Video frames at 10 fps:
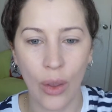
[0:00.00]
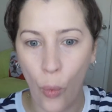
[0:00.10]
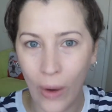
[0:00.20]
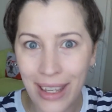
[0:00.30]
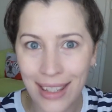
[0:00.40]

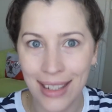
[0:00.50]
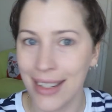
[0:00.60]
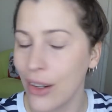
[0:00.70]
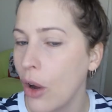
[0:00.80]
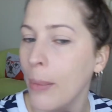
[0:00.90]

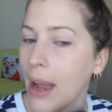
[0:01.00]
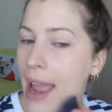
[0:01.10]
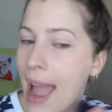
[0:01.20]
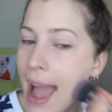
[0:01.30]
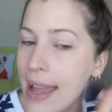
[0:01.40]
wasted on my
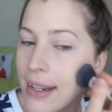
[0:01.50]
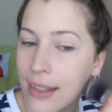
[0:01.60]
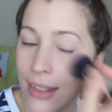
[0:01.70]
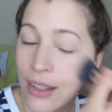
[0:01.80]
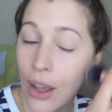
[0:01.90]
hand,
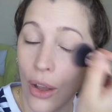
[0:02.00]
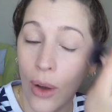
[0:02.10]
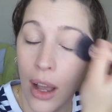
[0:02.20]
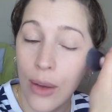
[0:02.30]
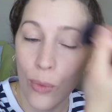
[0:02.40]

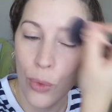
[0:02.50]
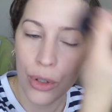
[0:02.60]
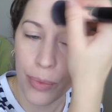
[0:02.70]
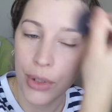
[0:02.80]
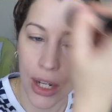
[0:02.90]
so I
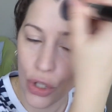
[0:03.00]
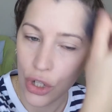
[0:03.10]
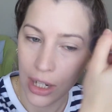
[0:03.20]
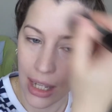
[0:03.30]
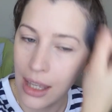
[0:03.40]
would
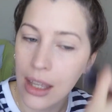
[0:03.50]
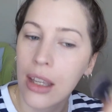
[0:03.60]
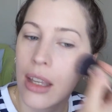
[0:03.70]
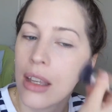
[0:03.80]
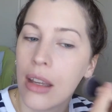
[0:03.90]
potentially
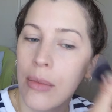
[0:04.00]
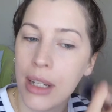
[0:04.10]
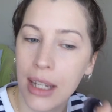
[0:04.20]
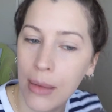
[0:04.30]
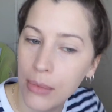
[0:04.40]

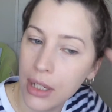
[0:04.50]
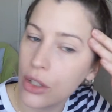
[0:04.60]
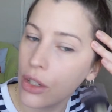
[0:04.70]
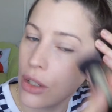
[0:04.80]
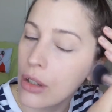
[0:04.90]
be tempted
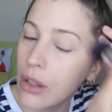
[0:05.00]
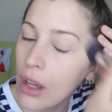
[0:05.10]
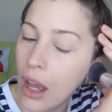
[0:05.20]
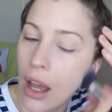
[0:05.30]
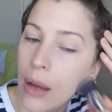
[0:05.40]

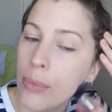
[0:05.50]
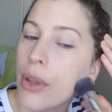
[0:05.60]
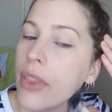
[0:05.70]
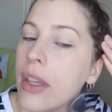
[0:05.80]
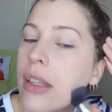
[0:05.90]
to
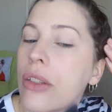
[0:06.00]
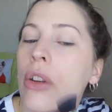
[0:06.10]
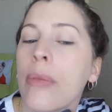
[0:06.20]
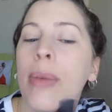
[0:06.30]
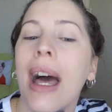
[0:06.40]
put this
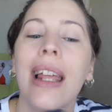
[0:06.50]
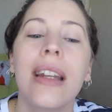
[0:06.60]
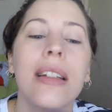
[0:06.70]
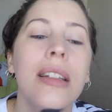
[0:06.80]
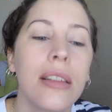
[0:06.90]
on a palette,
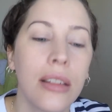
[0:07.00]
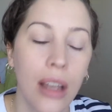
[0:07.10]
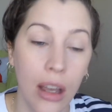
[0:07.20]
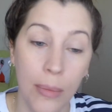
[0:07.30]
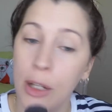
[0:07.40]

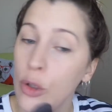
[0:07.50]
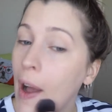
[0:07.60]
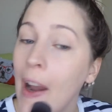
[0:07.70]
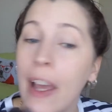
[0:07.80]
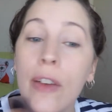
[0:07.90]
a metal
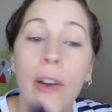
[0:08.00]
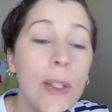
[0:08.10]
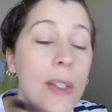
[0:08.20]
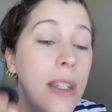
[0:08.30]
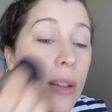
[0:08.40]
palette, if I was
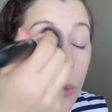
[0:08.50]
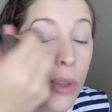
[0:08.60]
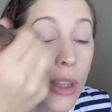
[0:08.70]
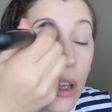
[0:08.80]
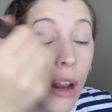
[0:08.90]
using
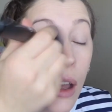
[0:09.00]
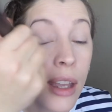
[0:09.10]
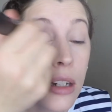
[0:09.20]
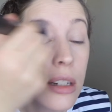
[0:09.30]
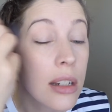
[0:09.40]
with a
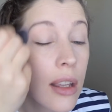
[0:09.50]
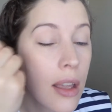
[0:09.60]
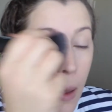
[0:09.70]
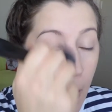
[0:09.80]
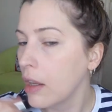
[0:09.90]
client.
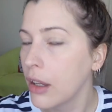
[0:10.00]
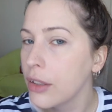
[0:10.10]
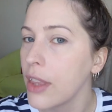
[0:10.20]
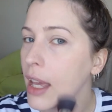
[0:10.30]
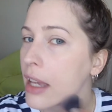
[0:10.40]

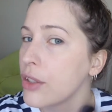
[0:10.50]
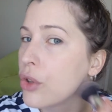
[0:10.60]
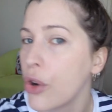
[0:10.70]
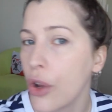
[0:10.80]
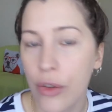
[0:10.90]
So that has
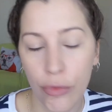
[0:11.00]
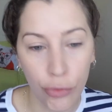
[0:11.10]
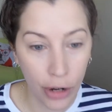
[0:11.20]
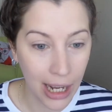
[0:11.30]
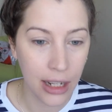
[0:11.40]
gone on
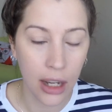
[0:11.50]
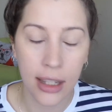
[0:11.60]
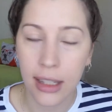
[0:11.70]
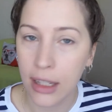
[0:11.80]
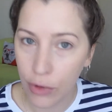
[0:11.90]
really
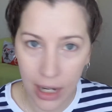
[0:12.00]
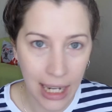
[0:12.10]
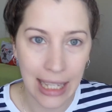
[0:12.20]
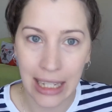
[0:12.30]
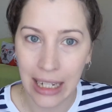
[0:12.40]
nicely, really
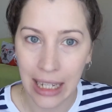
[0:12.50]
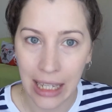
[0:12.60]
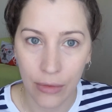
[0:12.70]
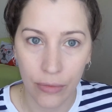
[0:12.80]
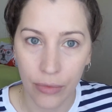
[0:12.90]

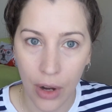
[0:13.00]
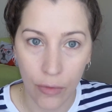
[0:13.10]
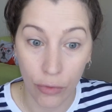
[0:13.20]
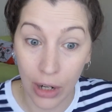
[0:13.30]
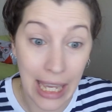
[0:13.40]
easily,
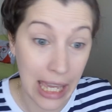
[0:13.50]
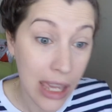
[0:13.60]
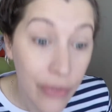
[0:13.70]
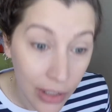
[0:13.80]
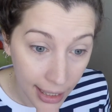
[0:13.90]
really
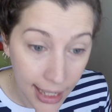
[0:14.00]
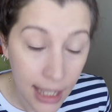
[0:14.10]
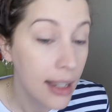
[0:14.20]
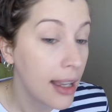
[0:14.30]
evenly.